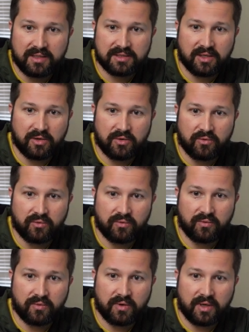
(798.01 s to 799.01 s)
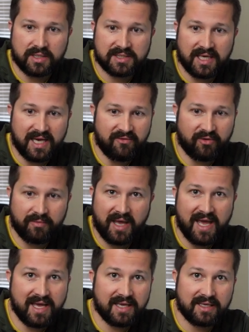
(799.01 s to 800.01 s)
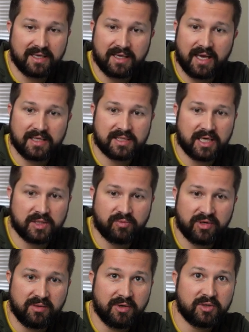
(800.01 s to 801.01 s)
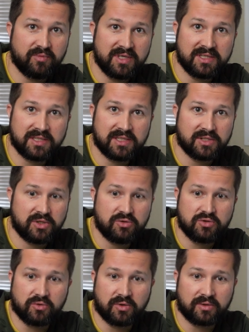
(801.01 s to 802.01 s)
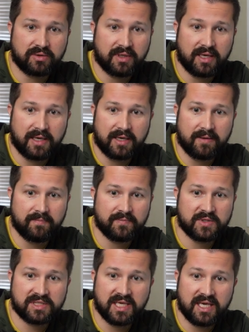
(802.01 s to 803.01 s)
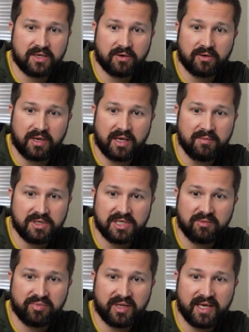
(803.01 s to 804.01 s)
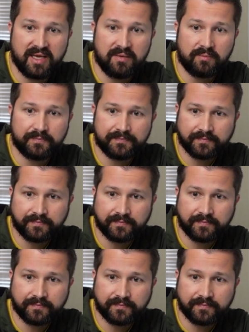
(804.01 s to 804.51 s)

So aside from that, it's it's pretty much business as usual. Um, set your imaging plan